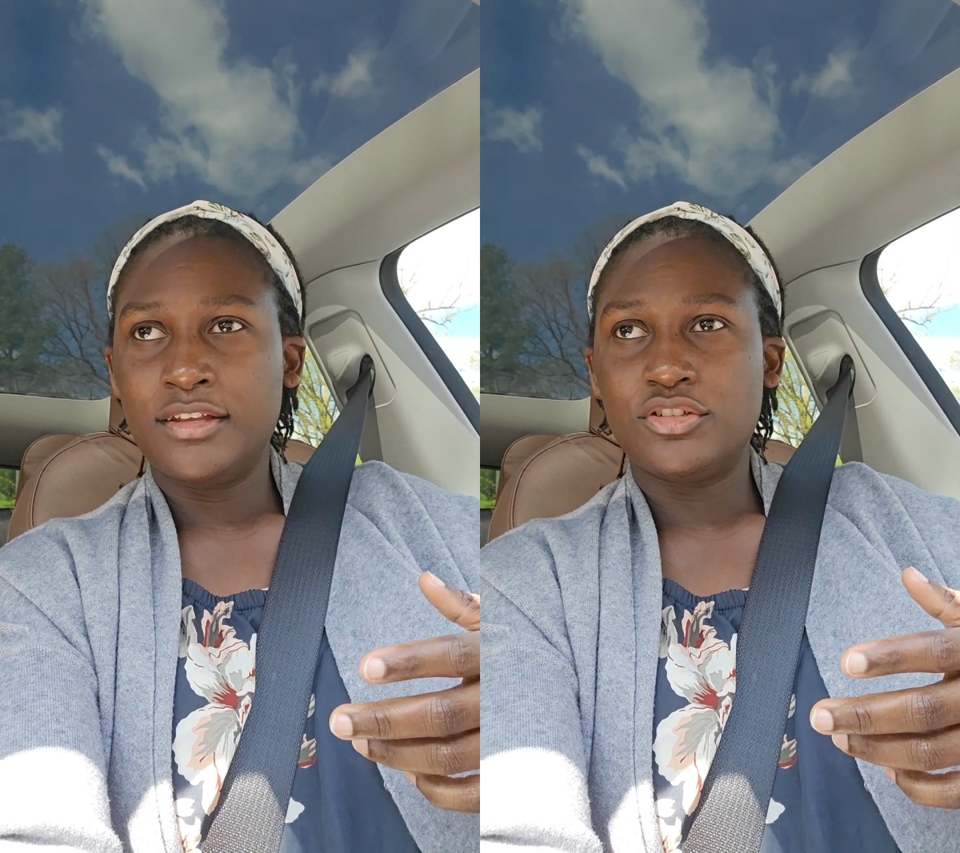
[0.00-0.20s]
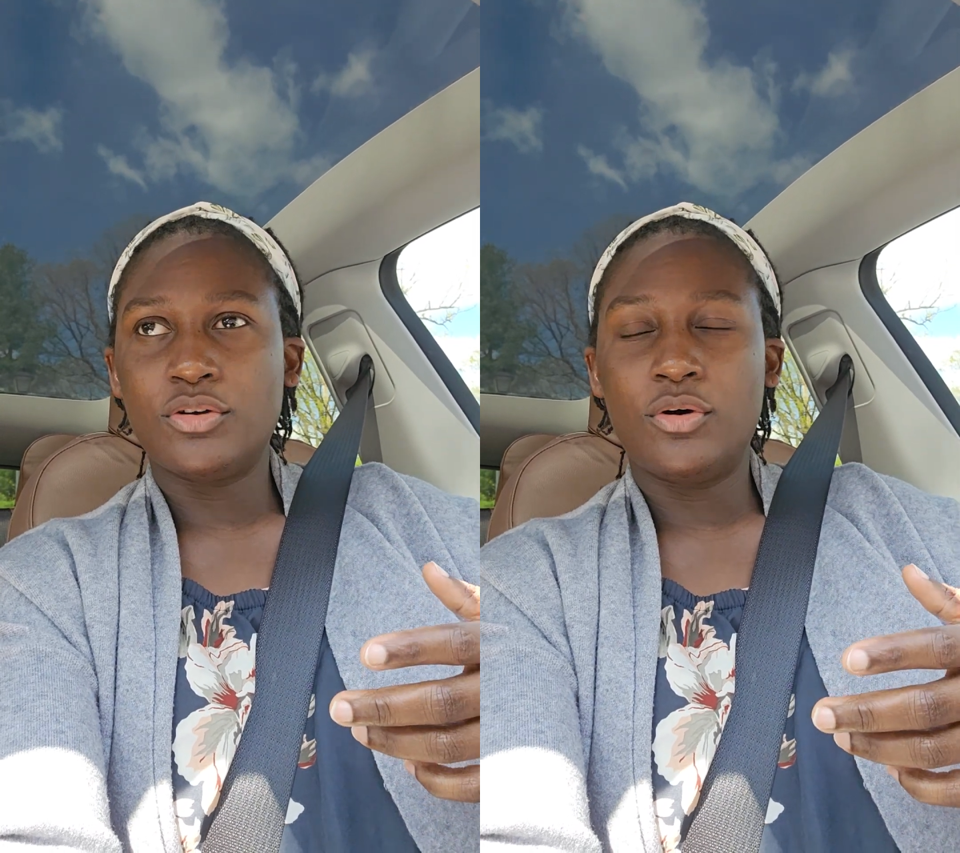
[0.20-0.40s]

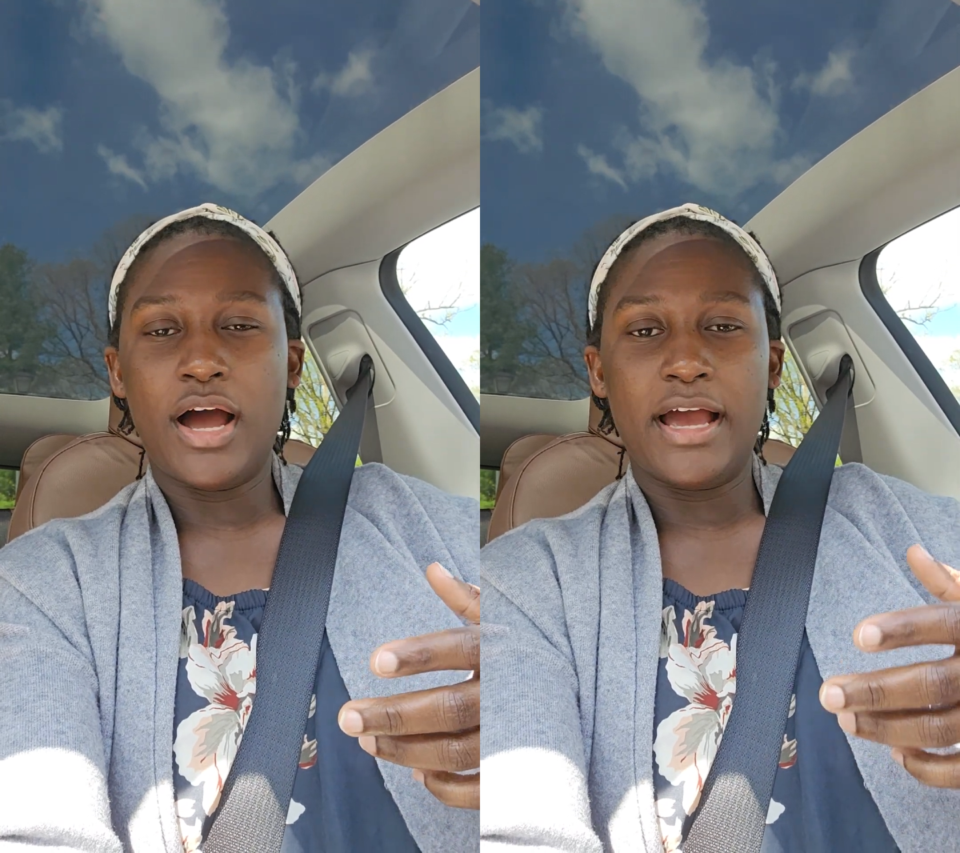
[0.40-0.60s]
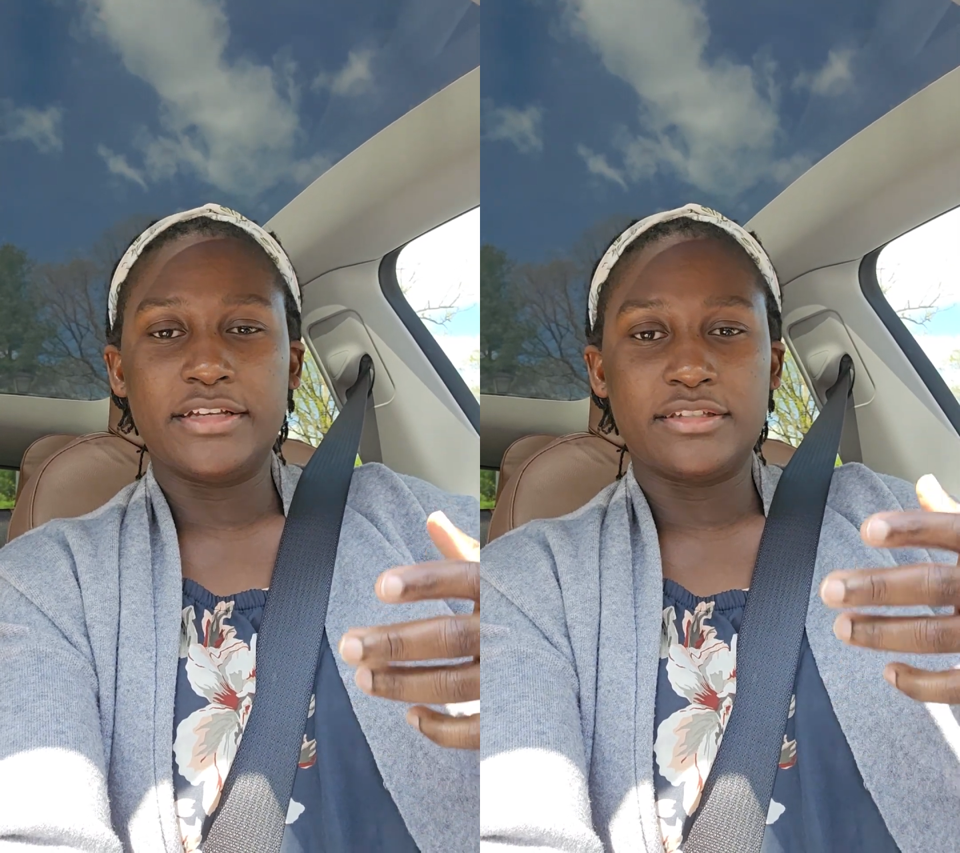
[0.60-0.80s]
So
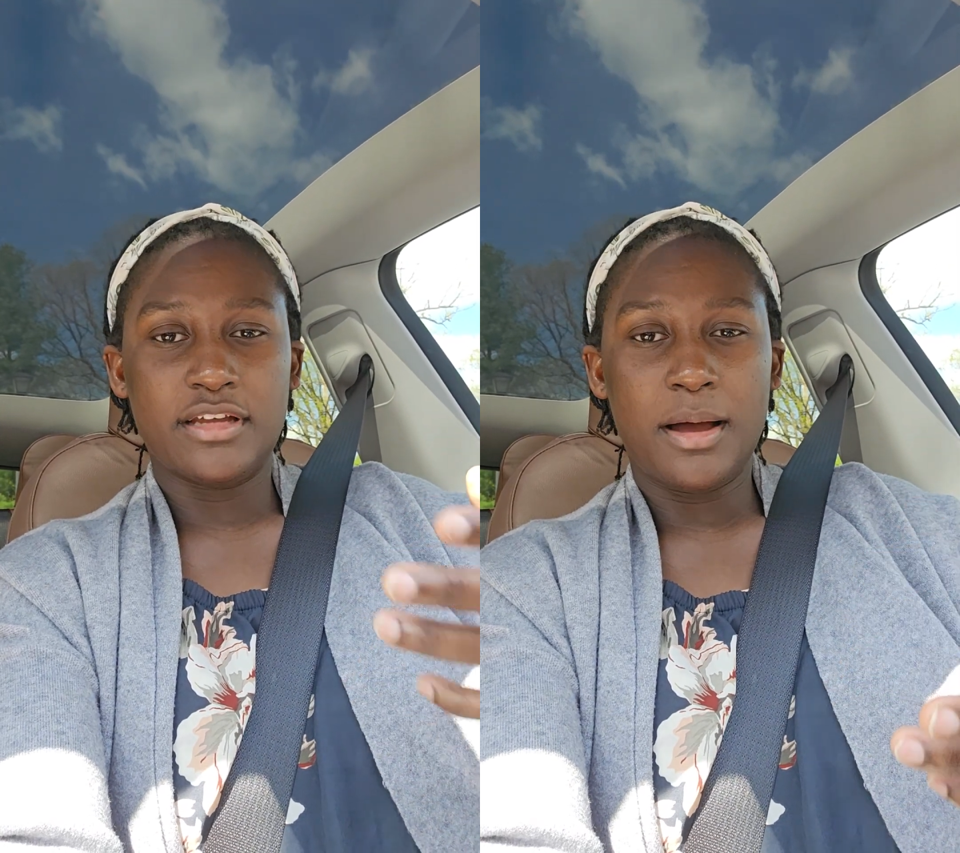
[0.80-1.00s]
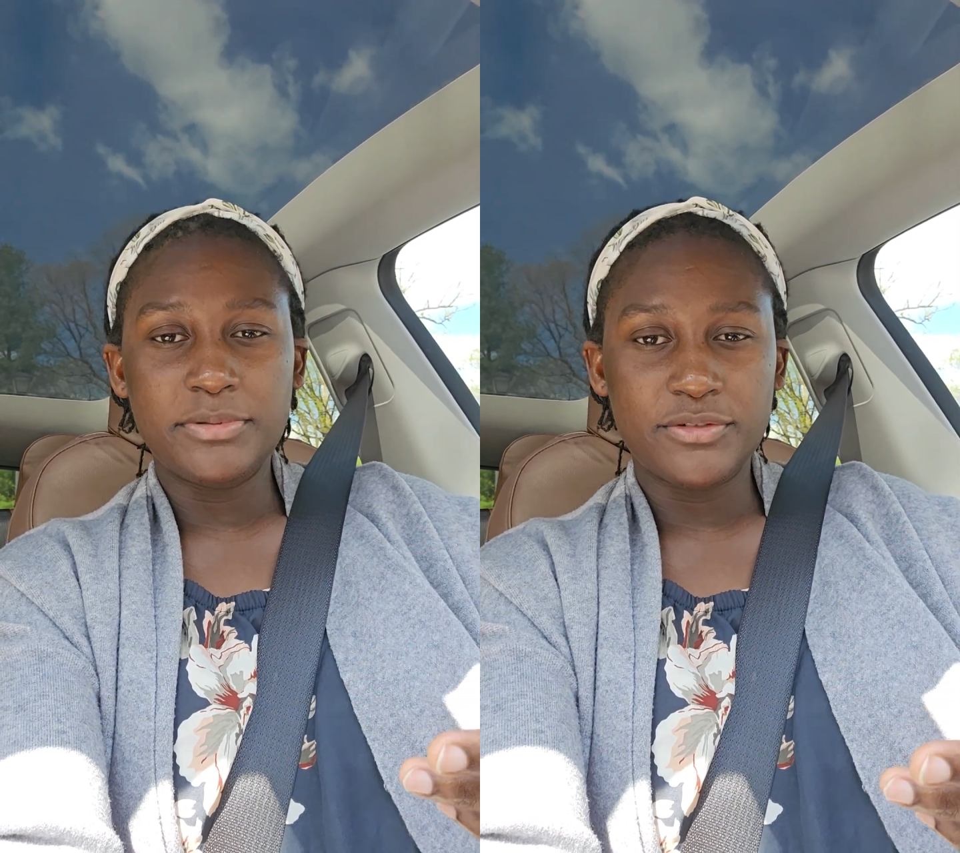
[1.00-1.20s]
I
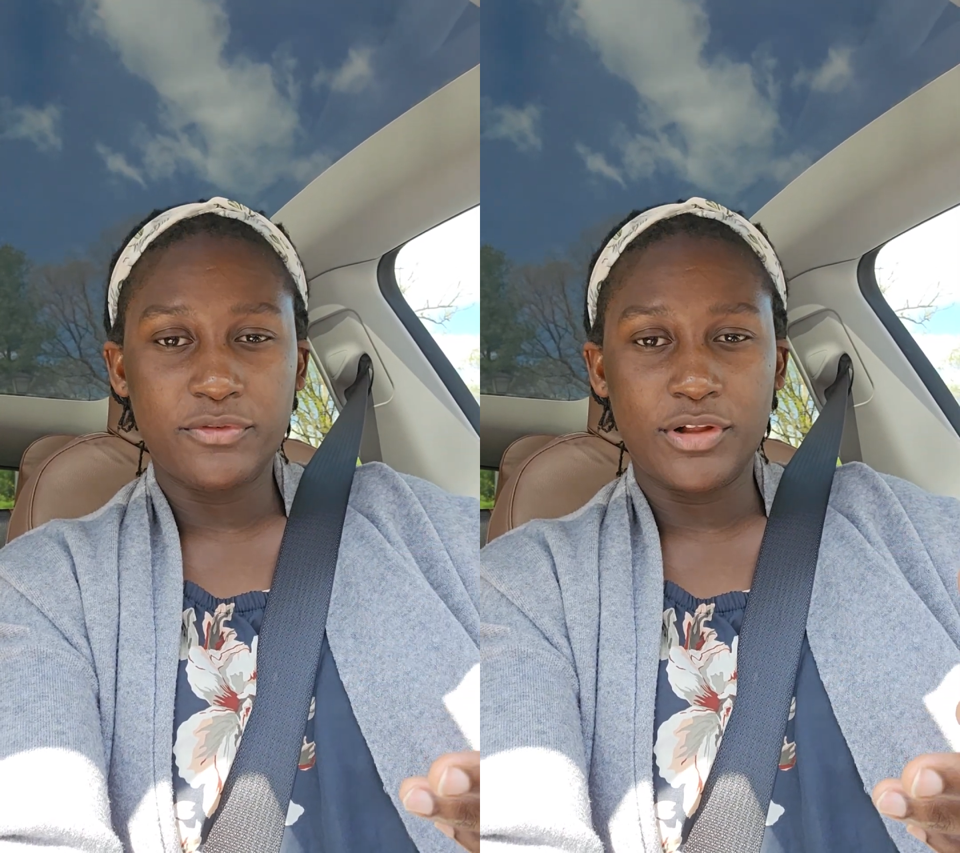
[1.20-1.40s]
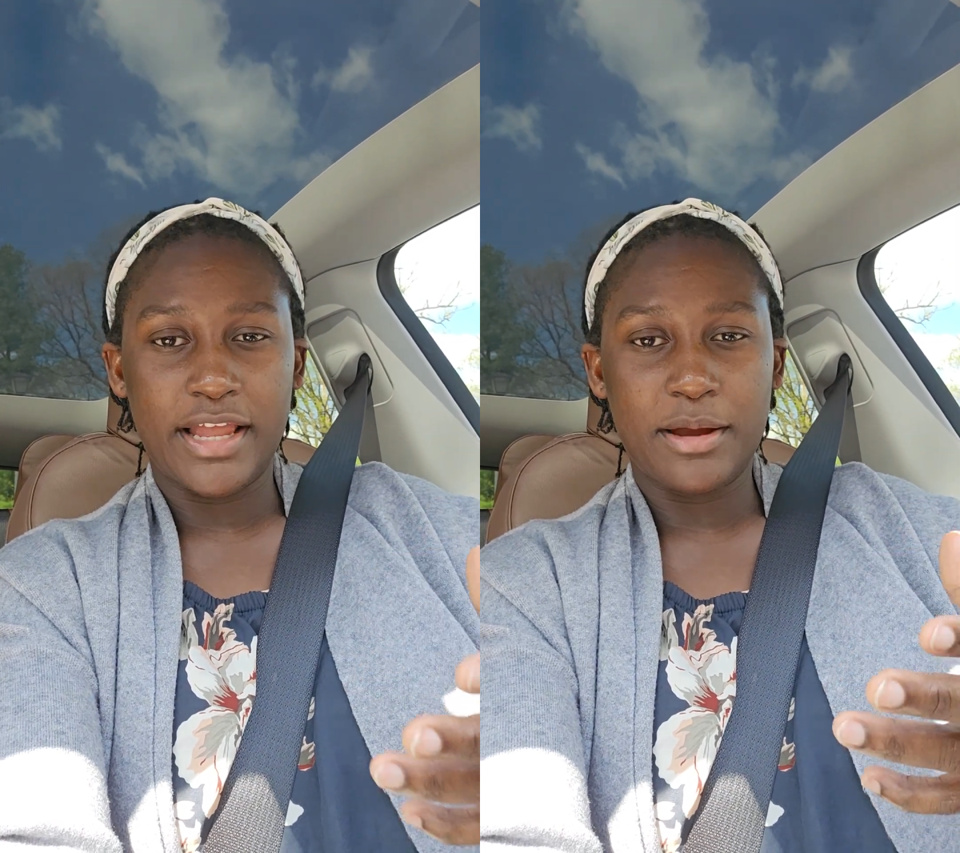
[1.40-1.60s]
stopped
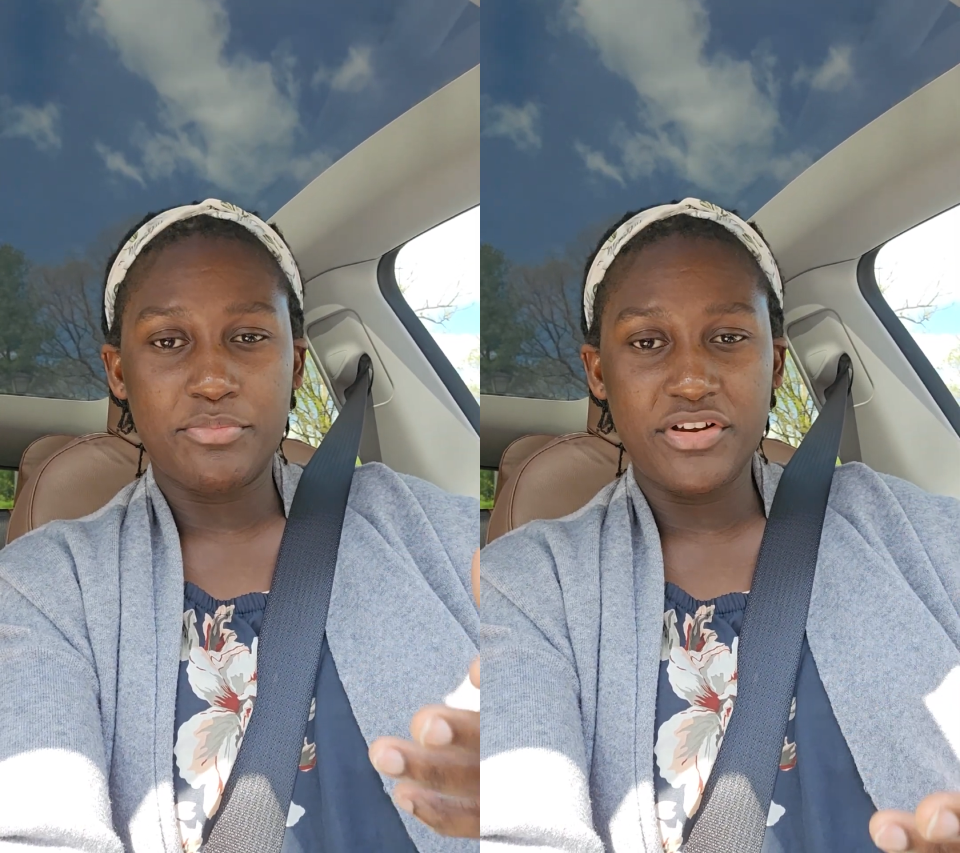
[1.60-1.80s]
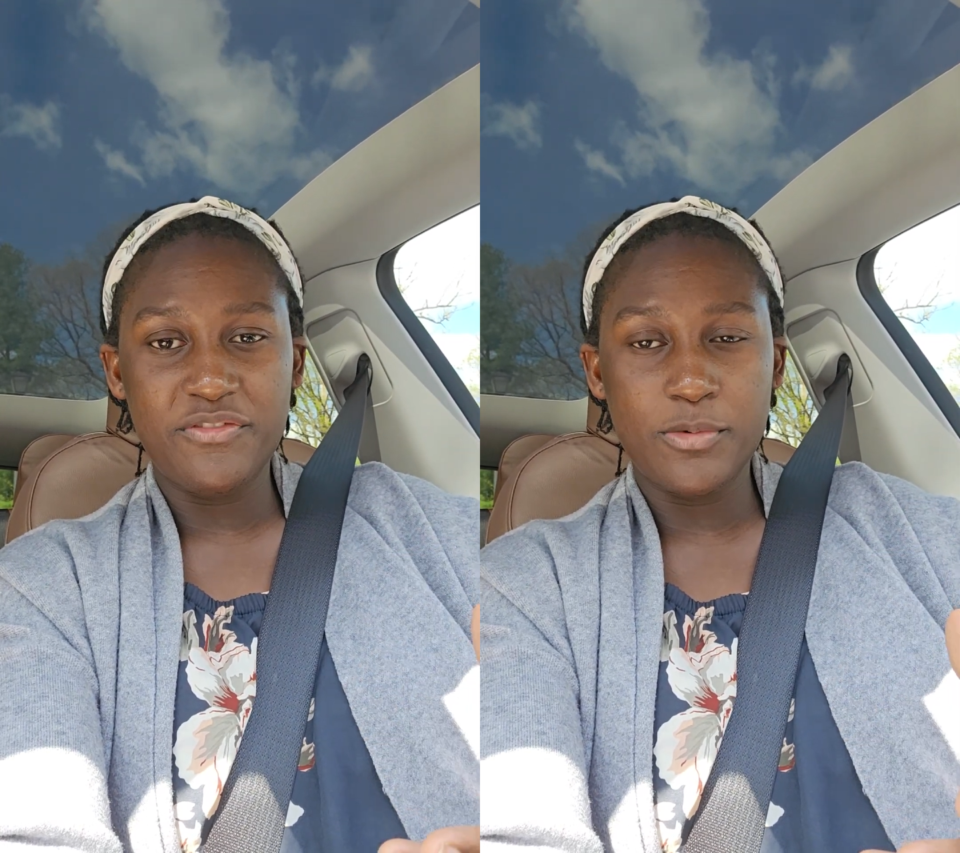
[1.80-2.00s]
for like a
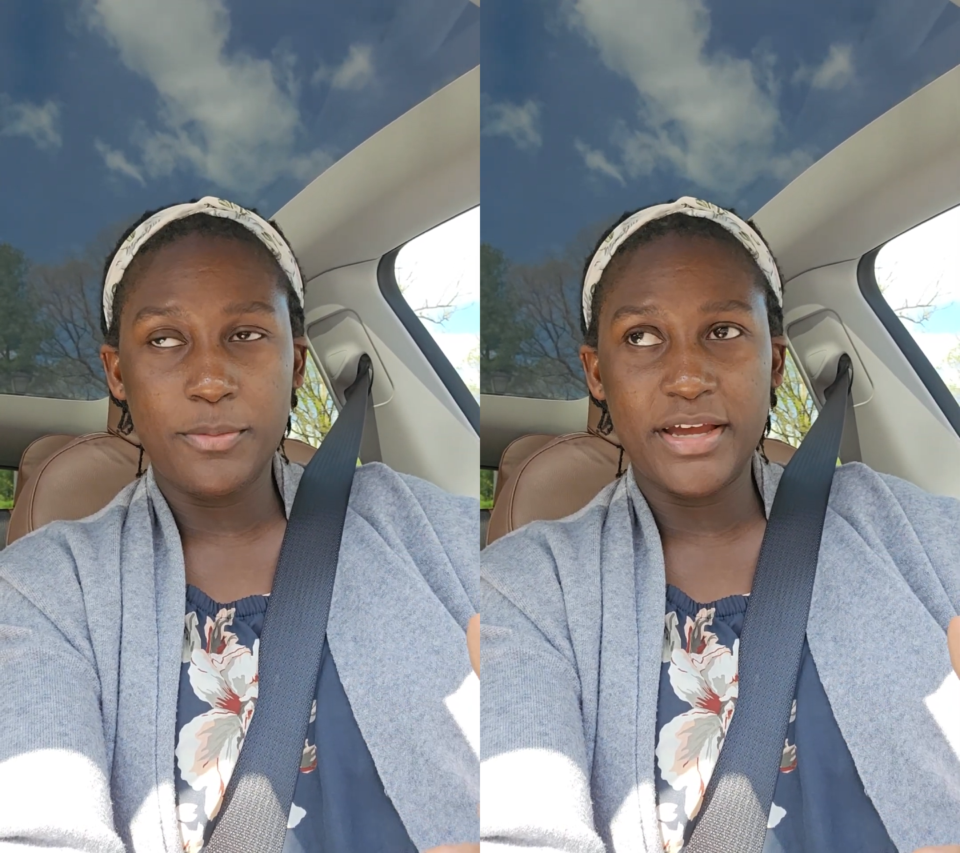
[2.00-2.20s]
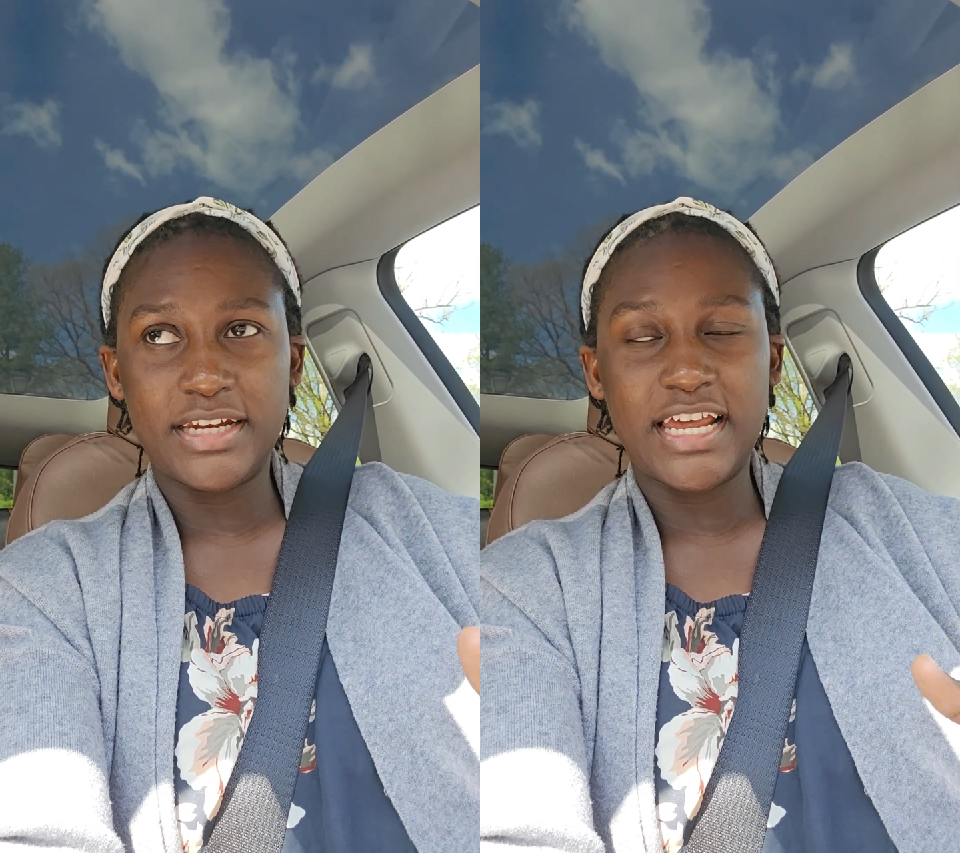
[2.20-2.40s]
brief moment